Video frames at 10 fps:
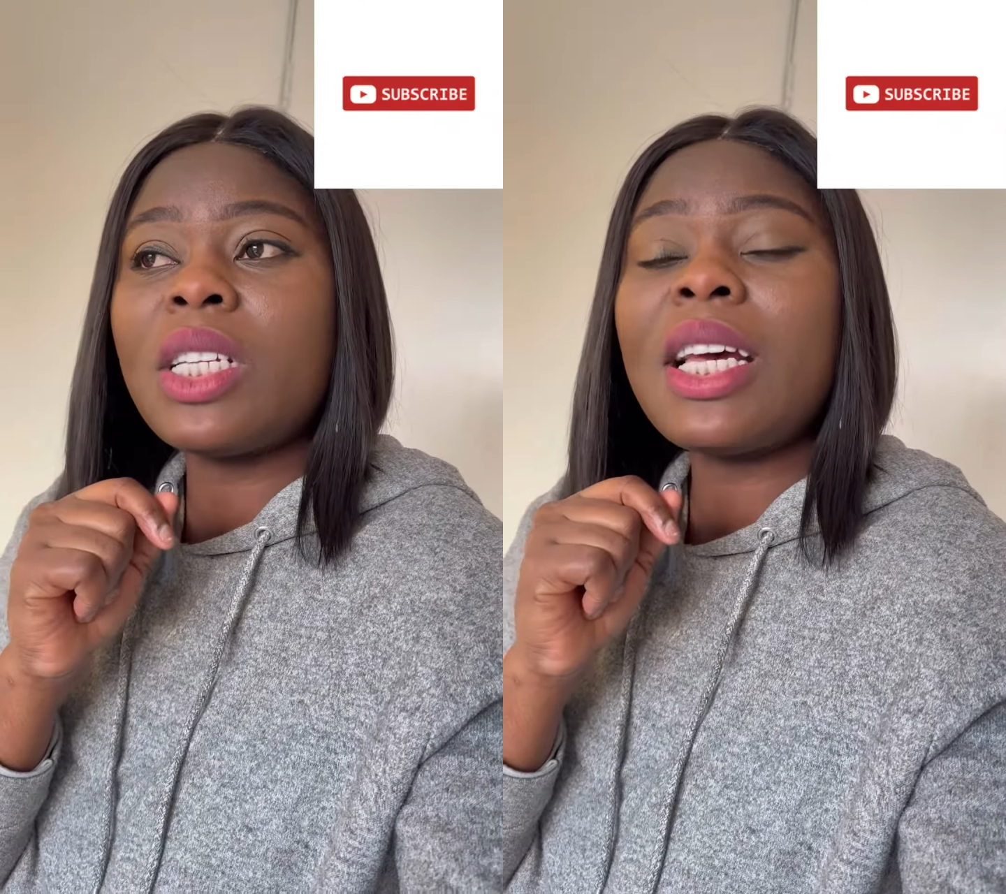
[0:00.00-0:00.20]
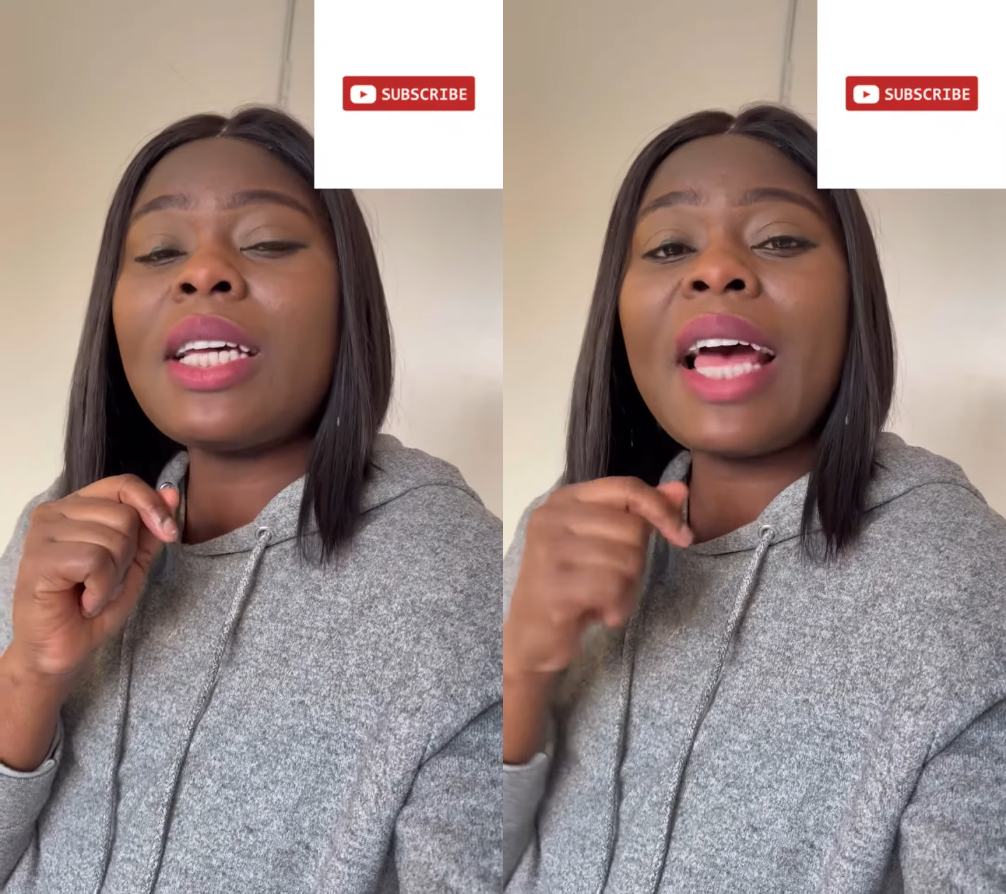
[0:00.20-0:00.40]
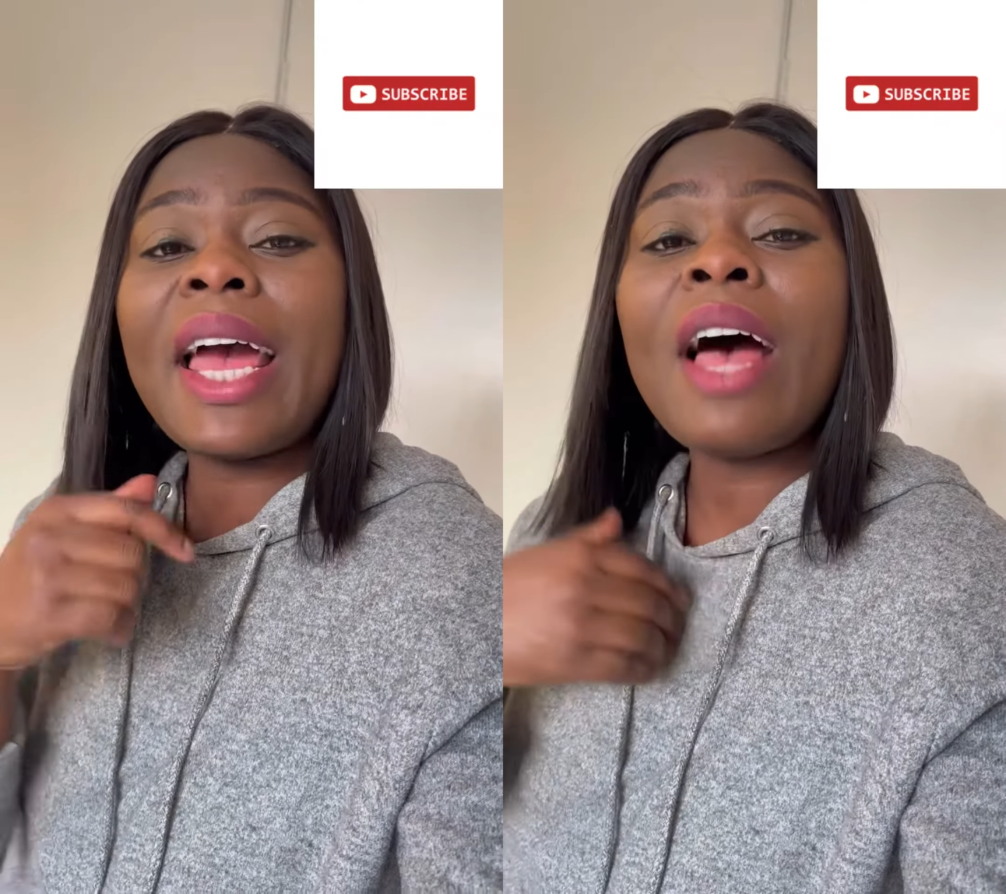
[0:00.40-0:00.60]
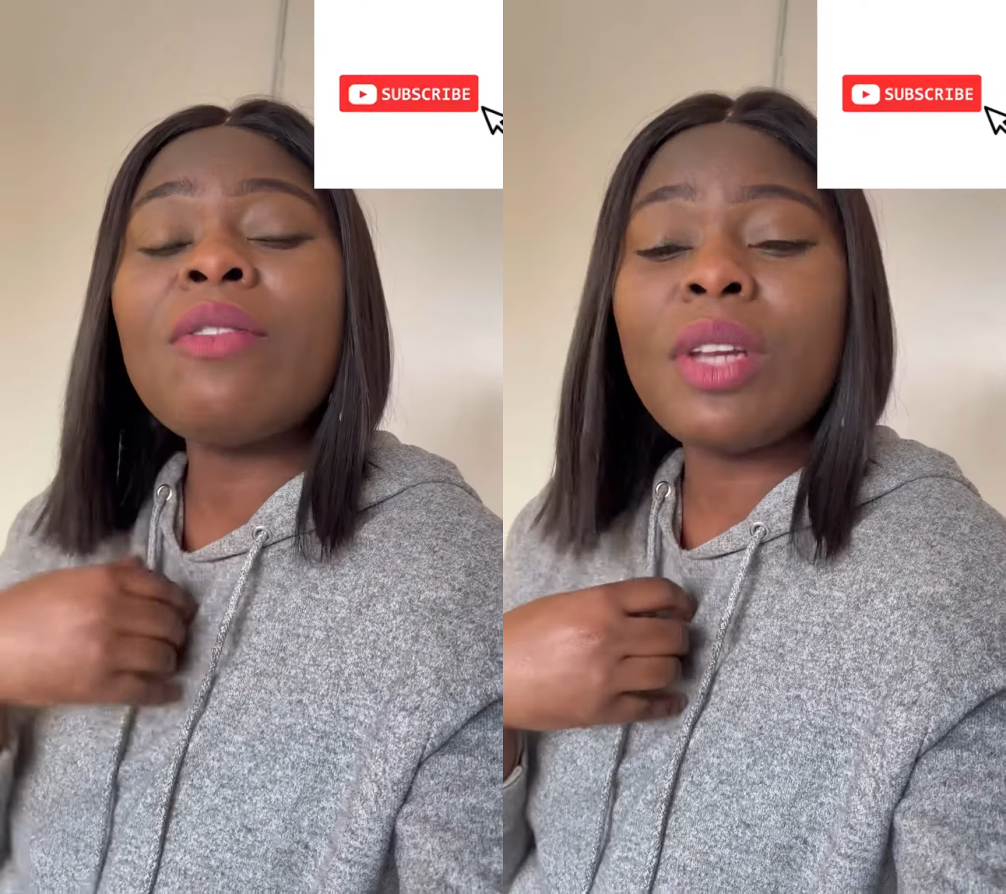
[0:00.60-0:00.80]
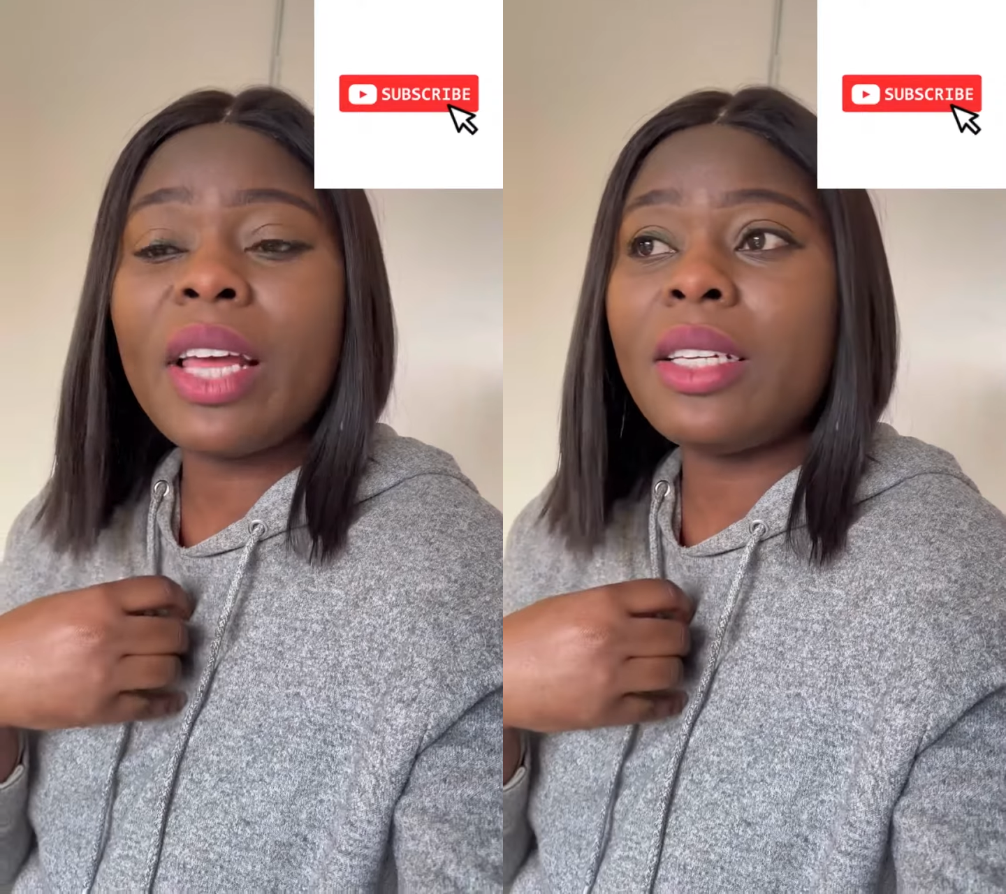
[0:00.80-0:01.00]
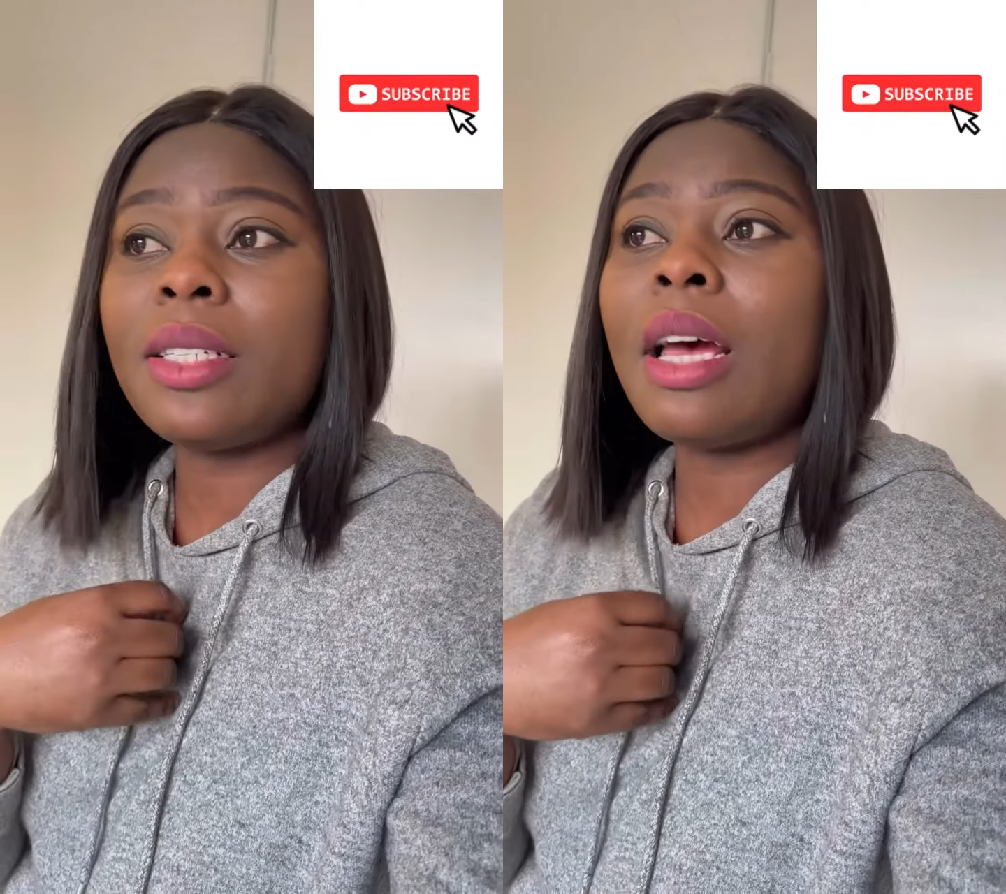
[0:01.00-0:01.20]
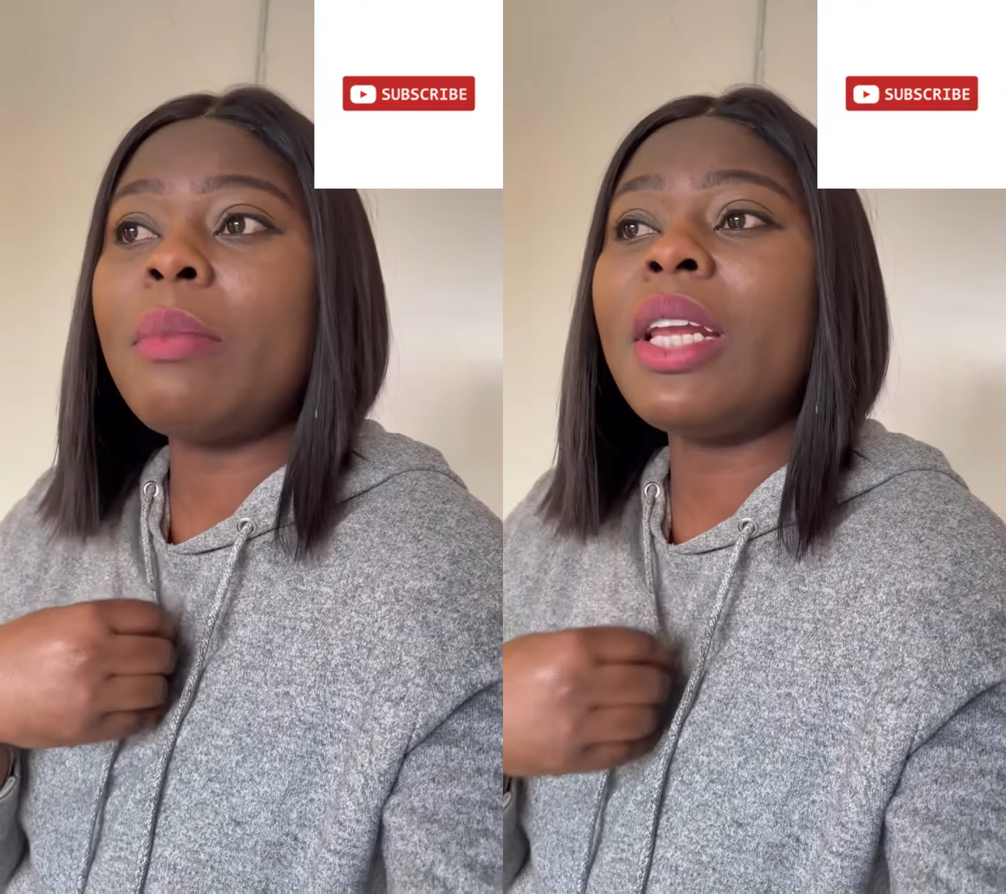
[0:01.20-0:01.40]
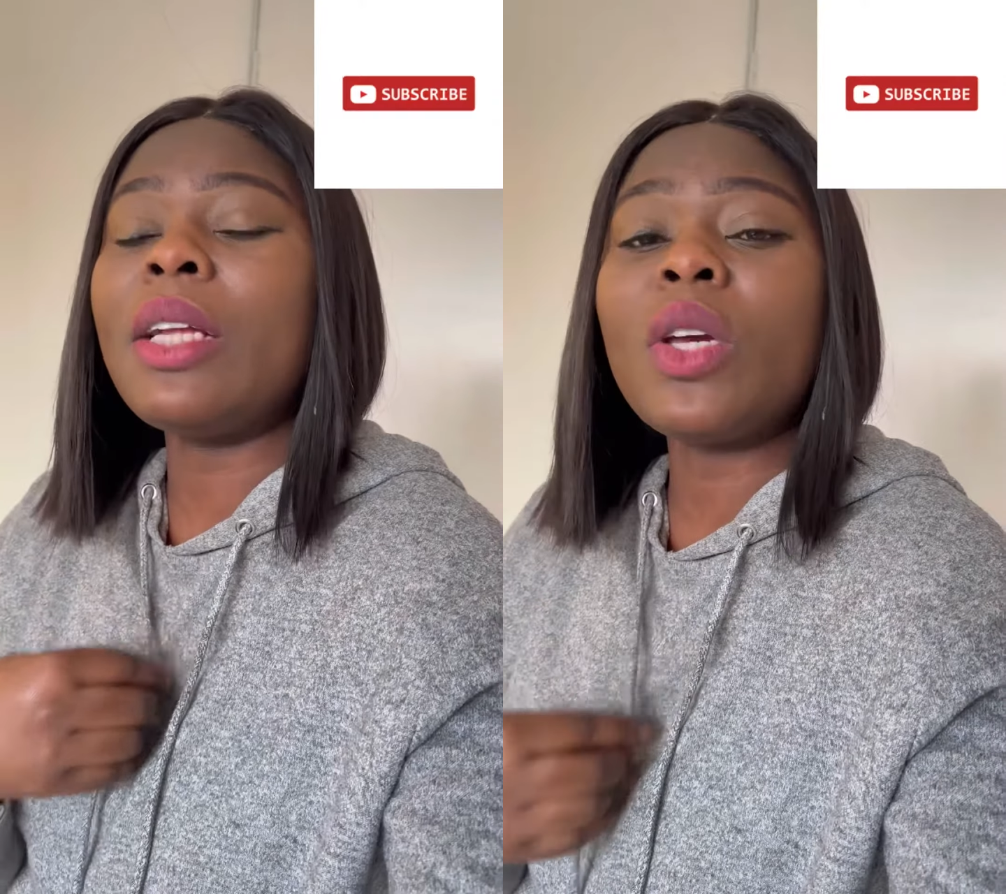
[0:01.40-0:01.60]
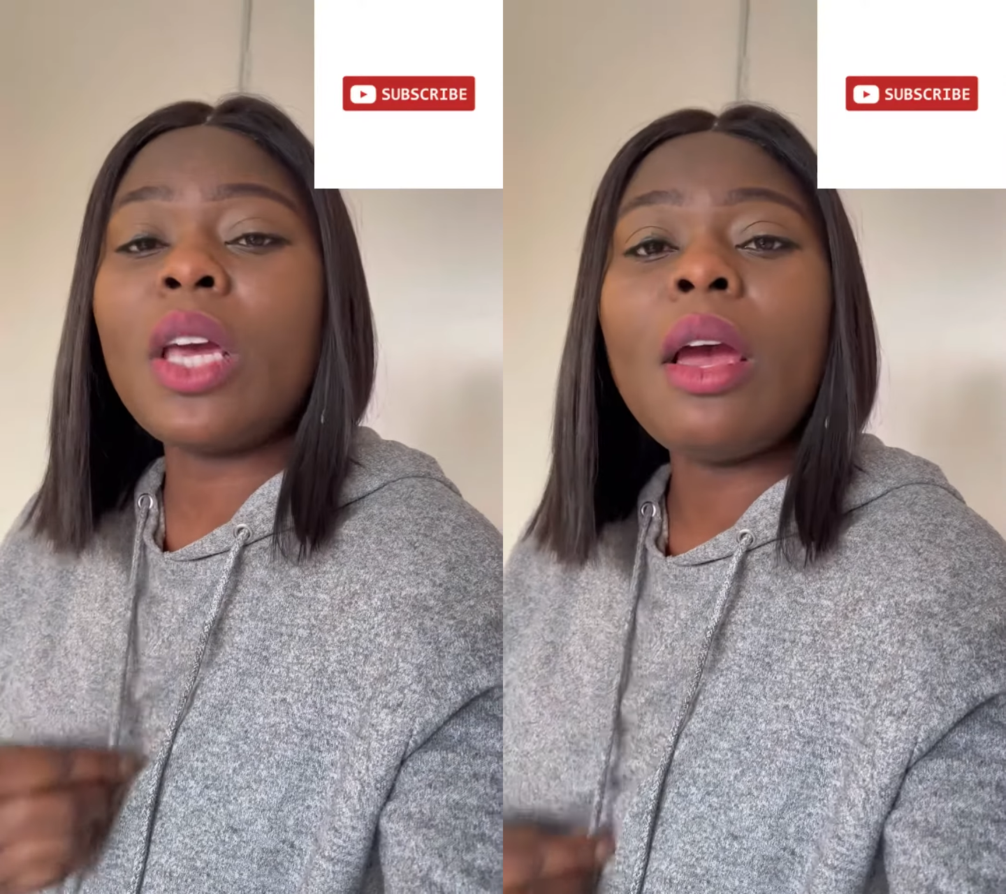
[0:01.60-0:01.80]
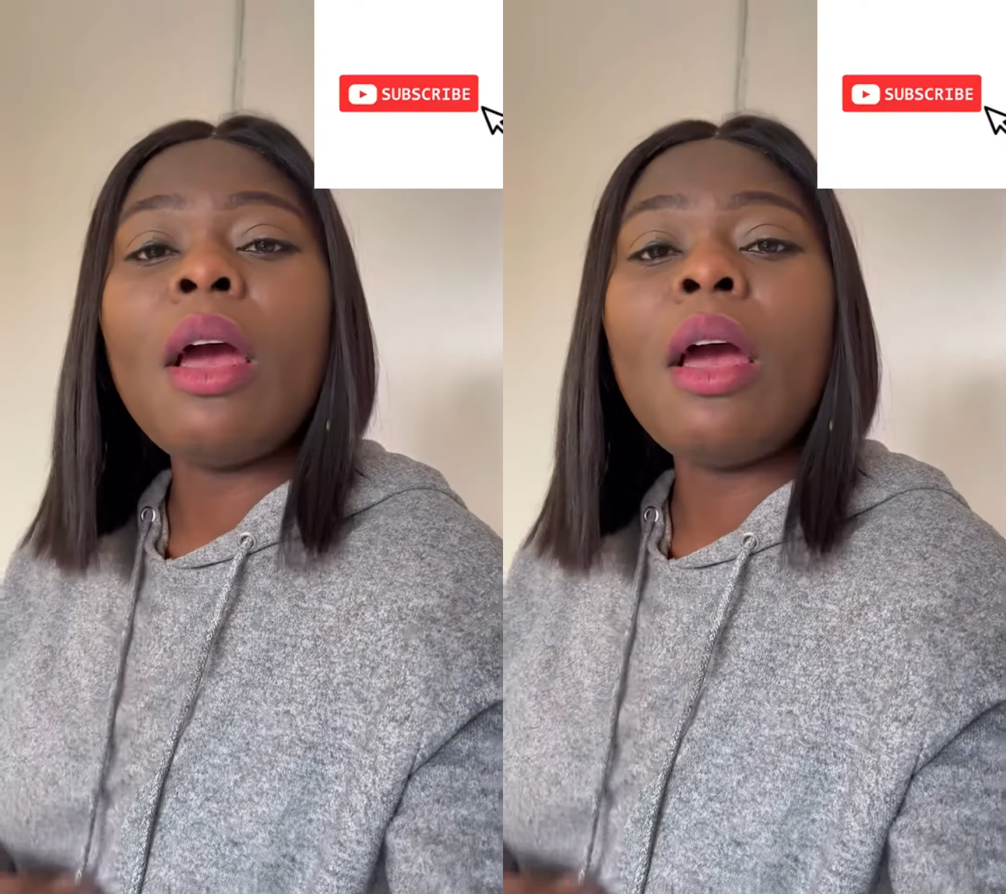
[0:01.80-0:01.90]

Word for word: It has I have to like determine that okay,